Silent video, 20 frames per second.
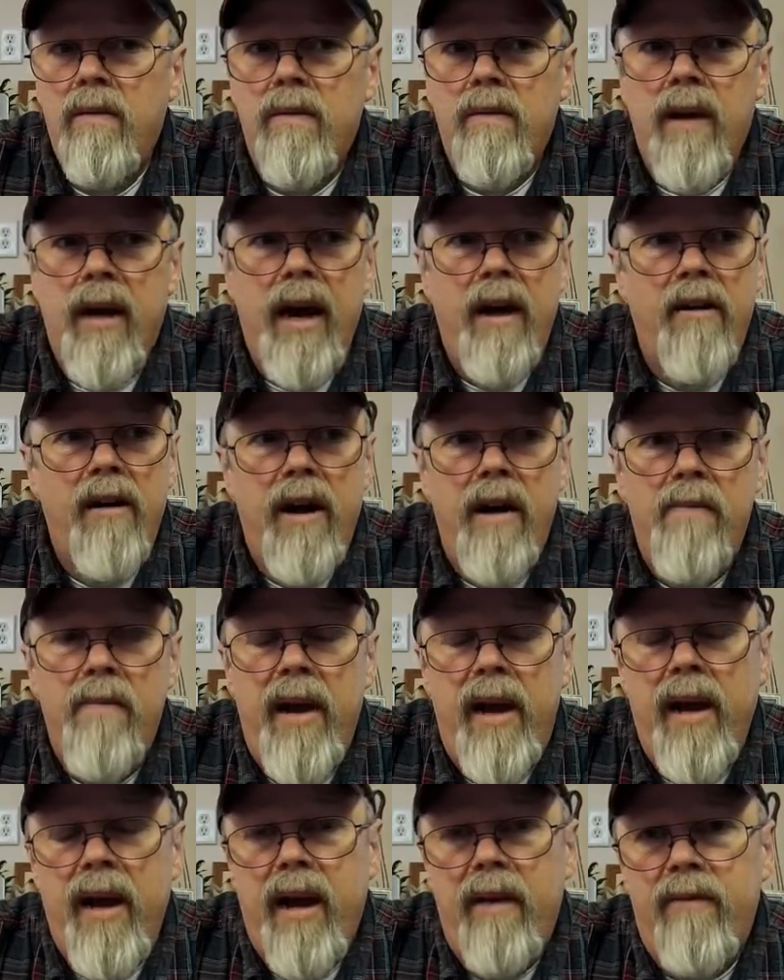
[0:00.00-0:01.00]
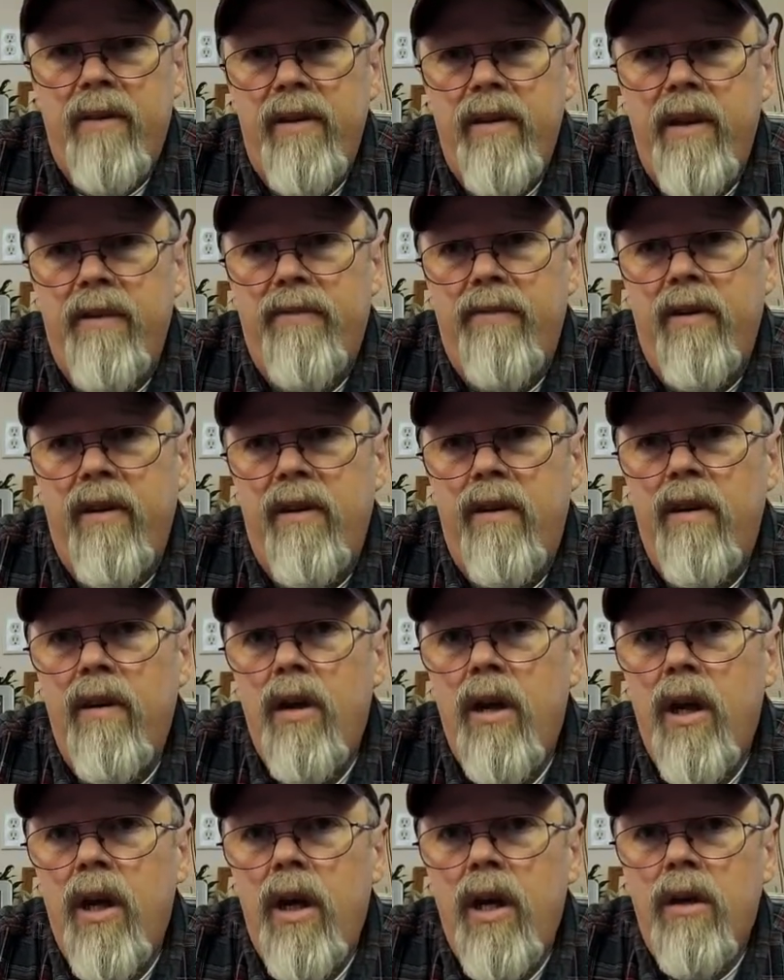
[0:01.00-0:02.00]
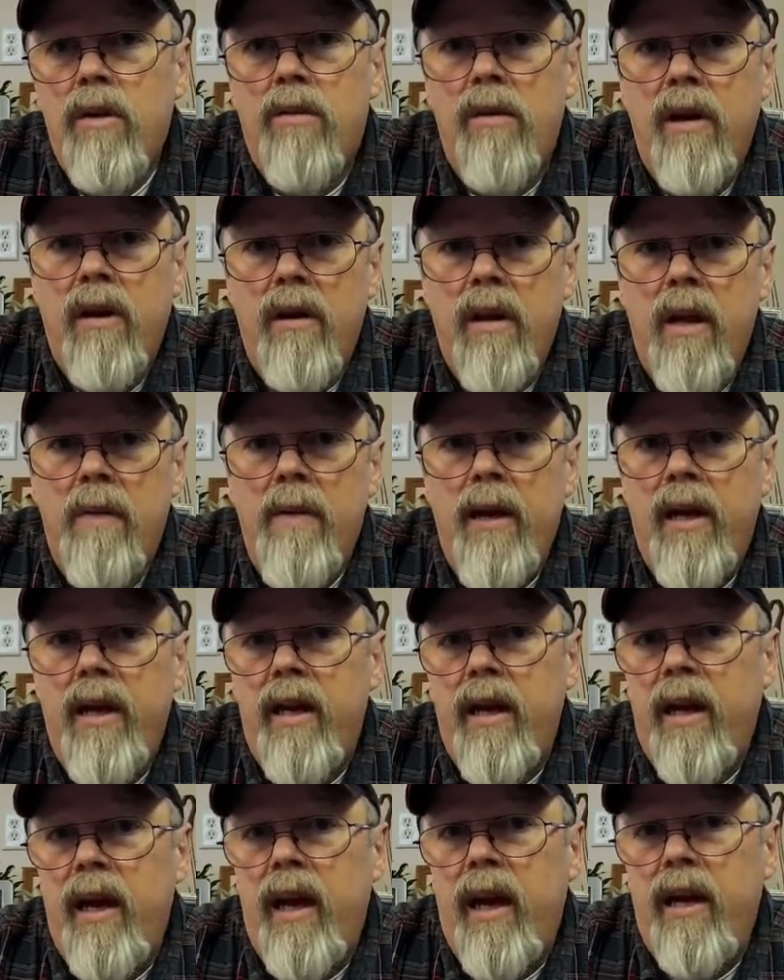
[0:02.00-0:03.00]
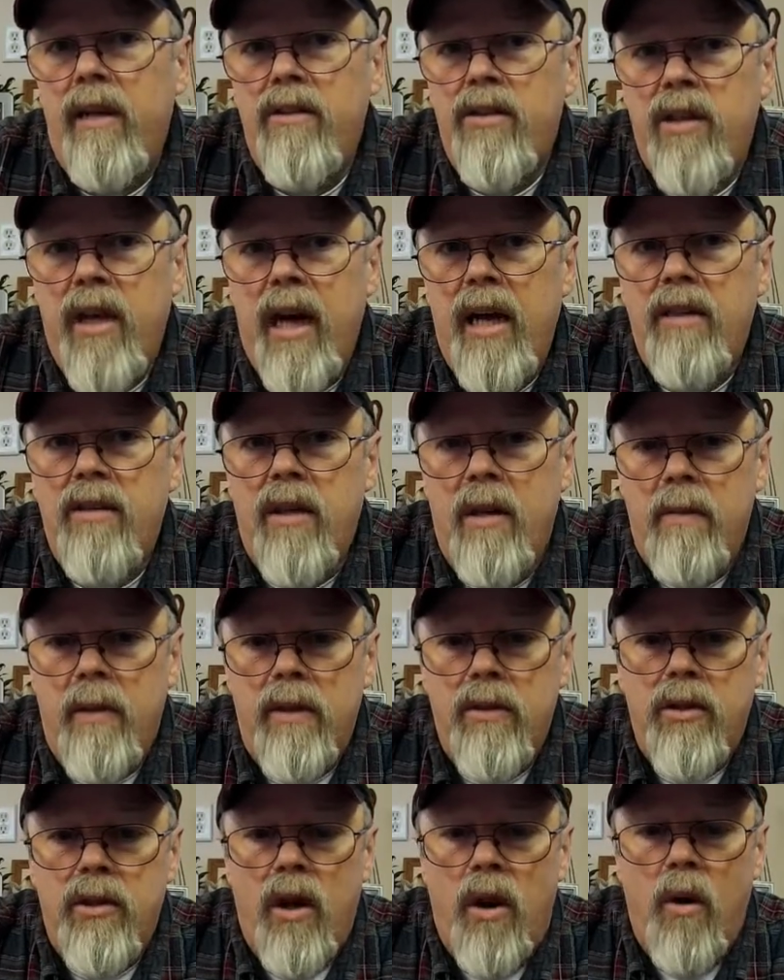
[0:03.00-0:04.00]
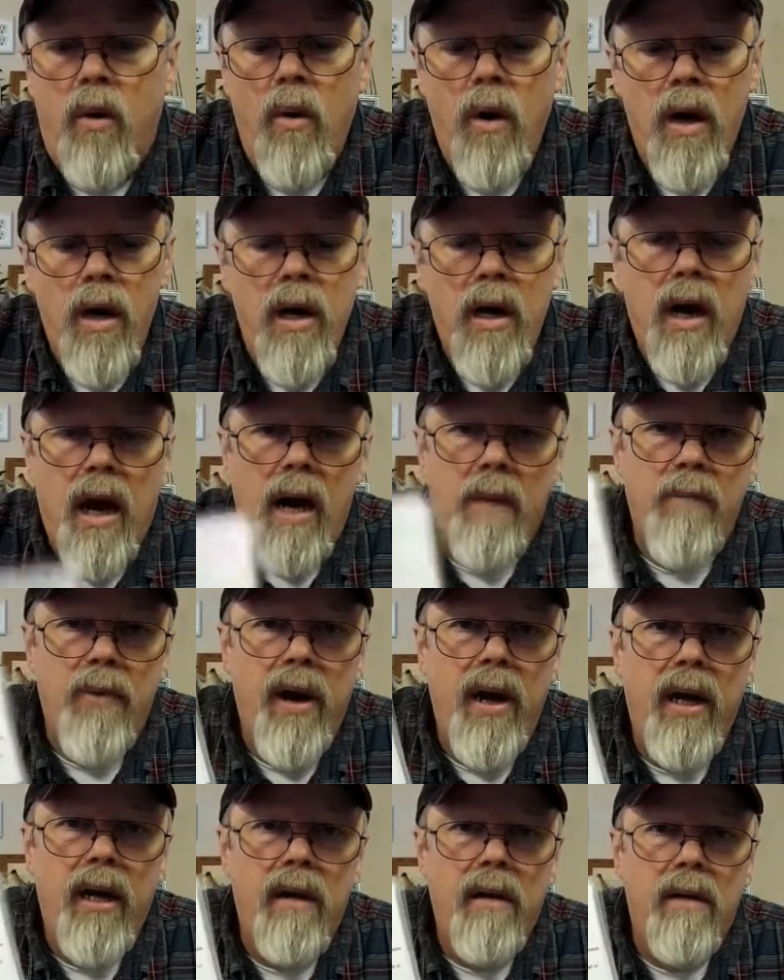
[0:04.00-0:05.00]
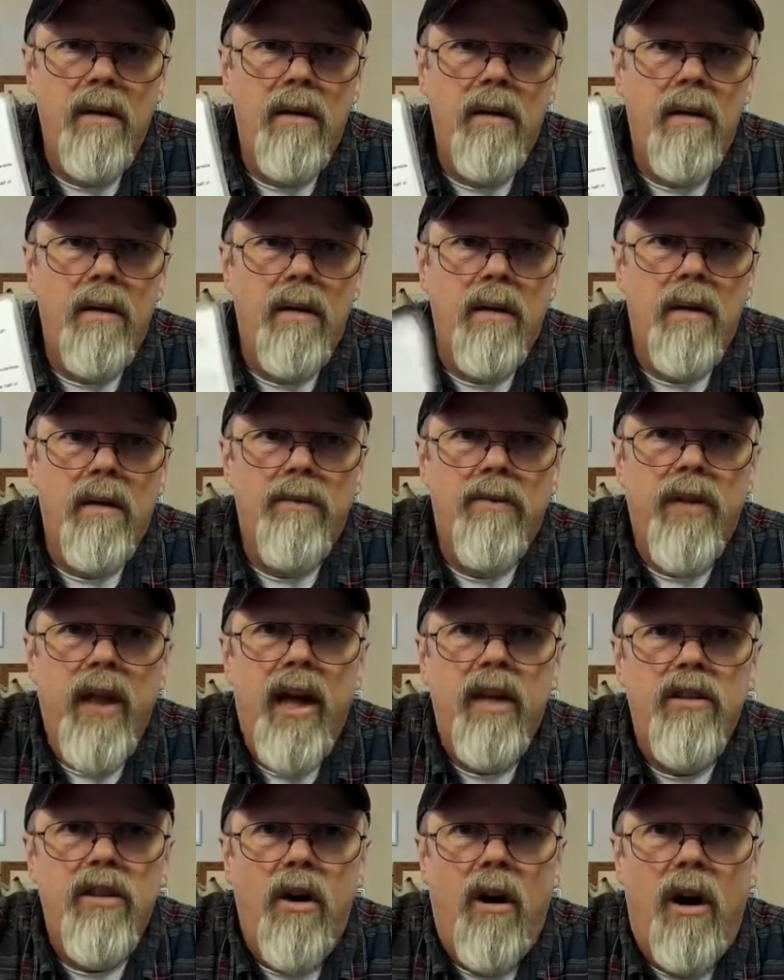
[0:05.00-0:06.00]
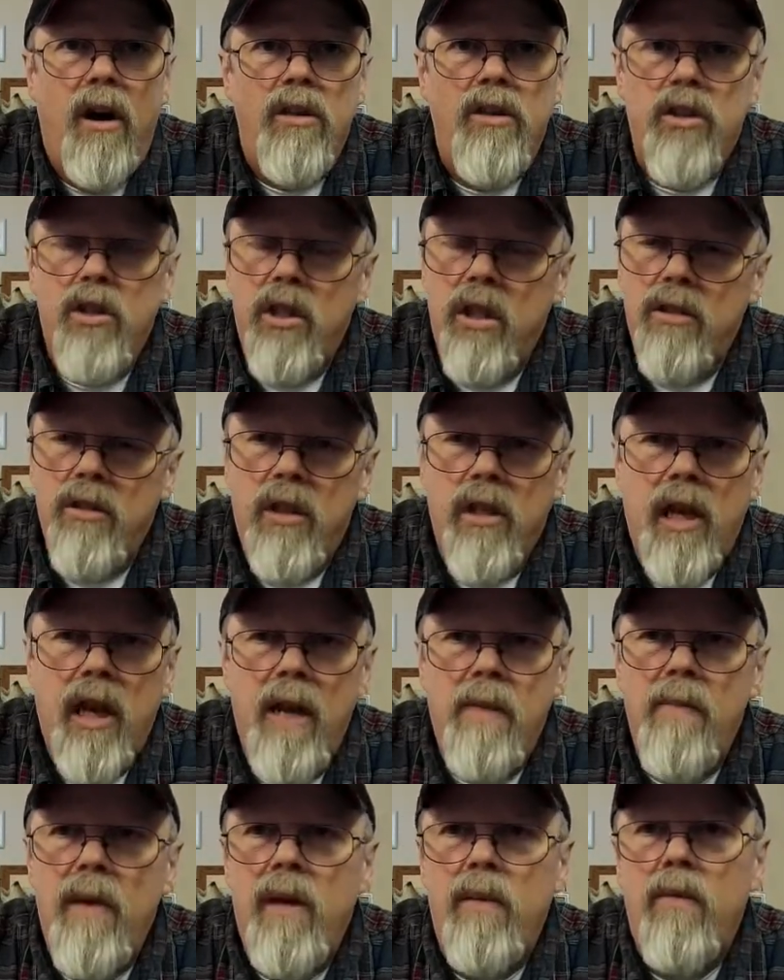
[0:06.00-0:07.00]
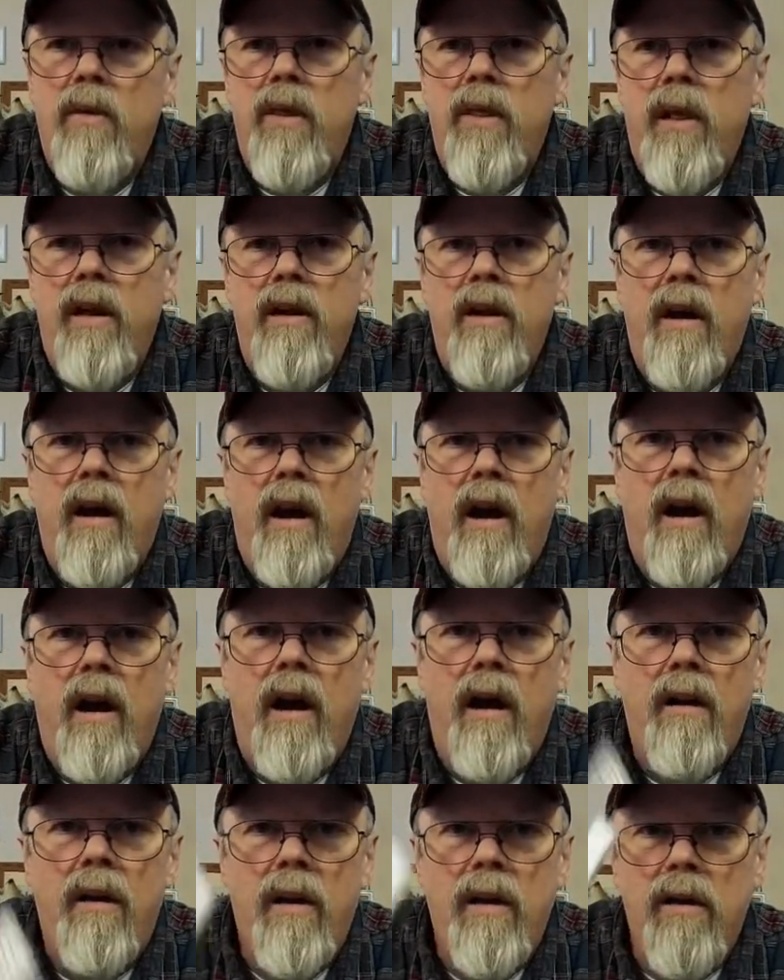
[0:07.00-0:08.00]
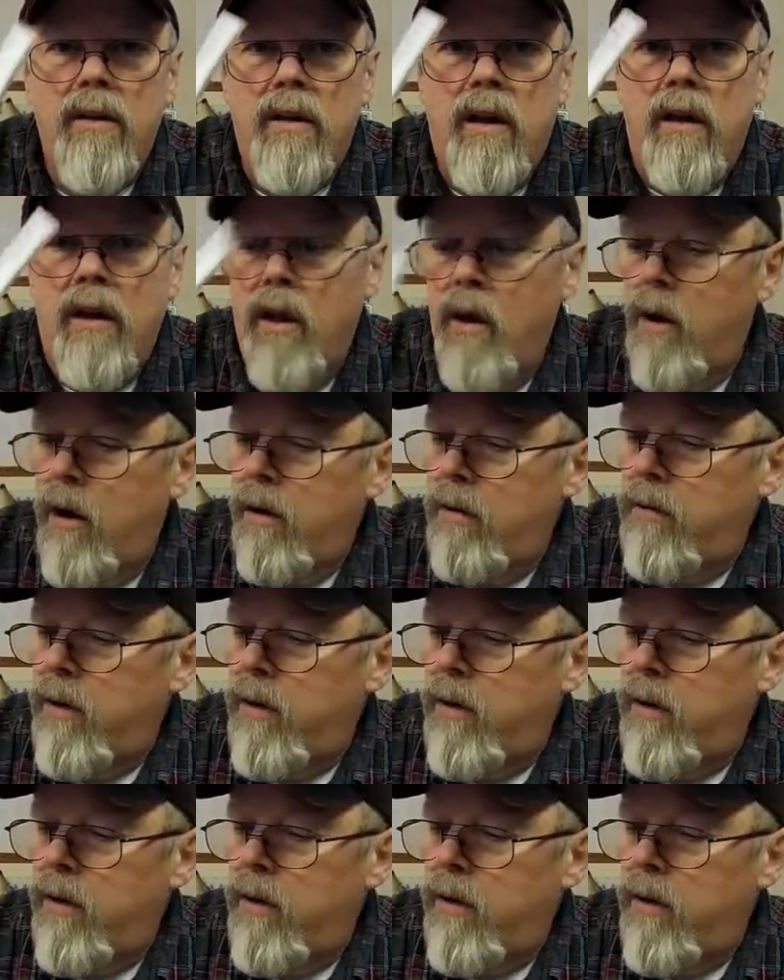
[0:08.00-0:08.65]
area may have a different creel limit and size limit. So I bring flashcards just to keep me within the law and